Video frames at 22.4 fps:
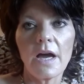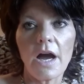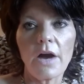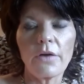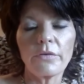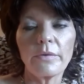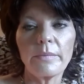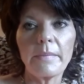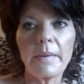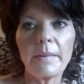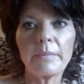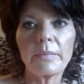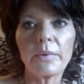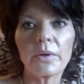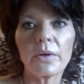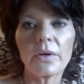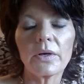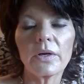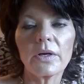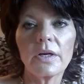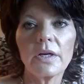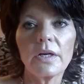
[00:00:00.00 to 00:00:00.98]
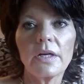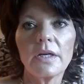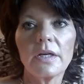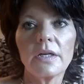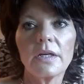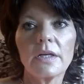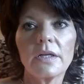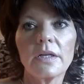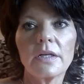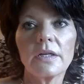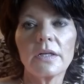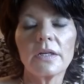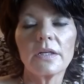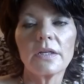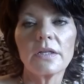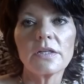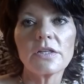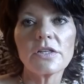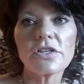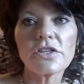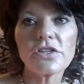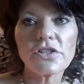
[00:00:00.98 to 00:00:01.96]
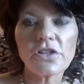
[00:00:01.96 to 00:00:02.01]
I remember
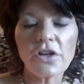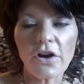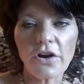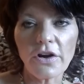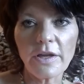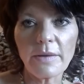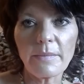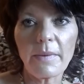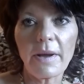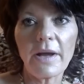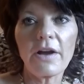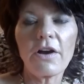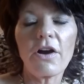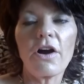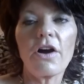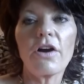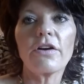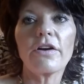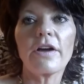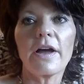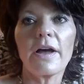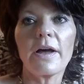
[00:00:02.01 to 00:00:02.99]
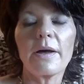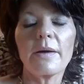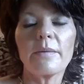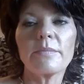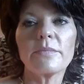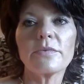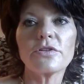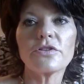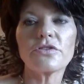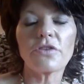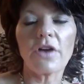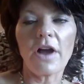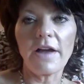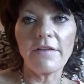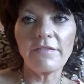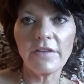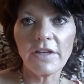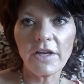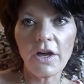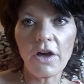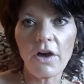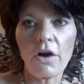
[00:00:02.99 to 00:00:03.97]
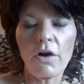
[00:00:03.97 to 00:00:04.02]
starting my car up,
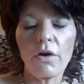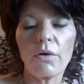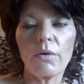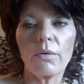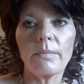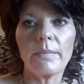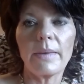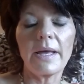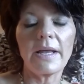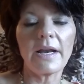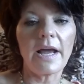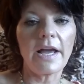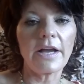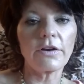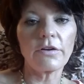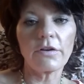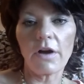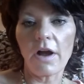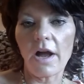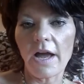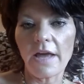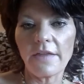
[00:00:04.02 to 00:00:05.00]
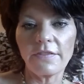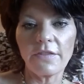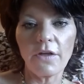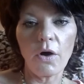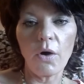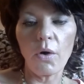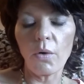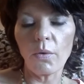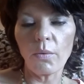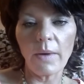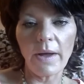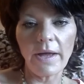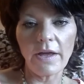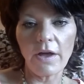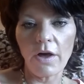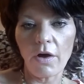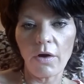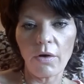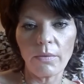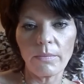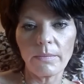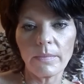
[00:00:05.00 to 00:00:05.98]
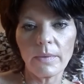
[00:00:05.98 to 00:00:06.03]
driving home, and I cried the whole way
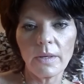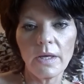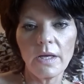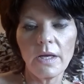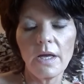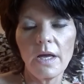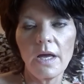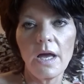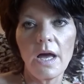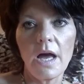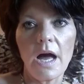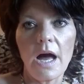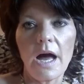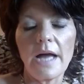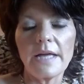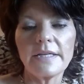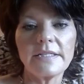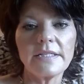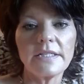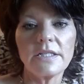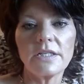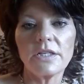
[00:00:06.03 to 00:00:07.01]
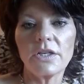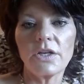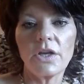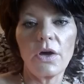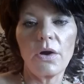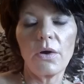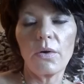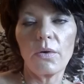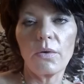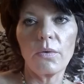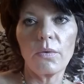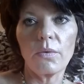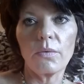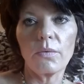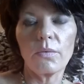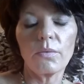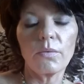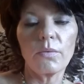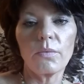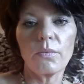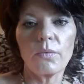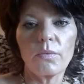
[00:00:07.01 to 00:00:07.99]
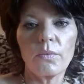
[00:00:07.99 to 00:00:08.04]
home. I didn't know
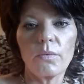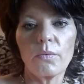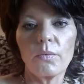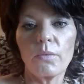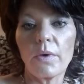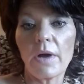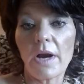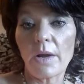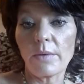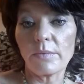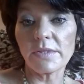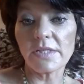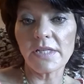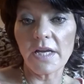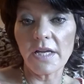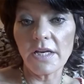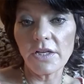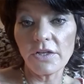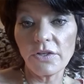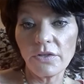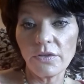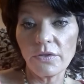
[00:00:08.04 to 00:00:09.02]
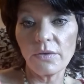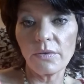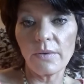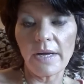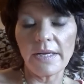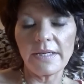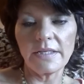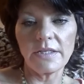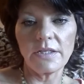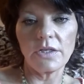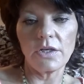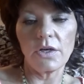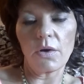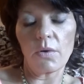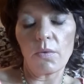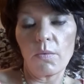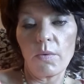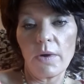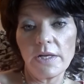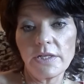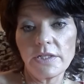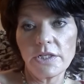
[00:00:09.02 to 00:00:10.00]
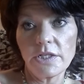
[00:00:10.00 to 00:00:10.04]
what I was going to do. I didn't know
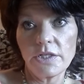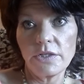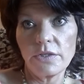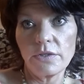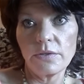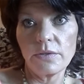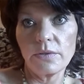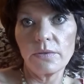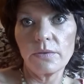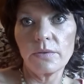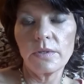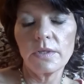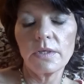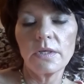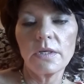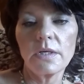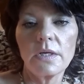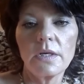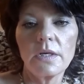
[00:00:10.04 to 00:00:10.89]
what to do.